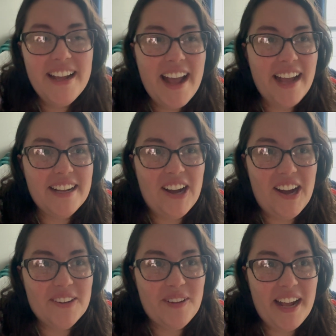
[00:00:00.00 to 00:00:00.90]
and
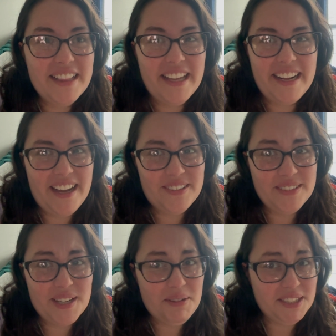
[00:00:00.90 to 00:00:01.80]
Conrad, like, I don't
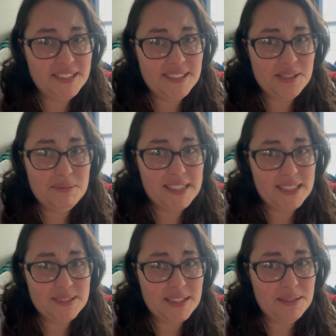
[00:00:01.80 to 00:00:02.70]
get why she's so
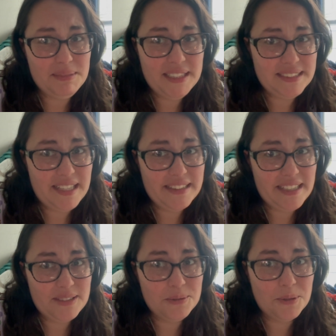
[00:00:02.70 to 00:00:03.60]
obsessed with him. He's not
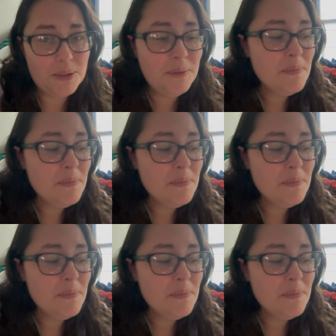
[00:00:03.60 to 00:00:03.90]
that cool.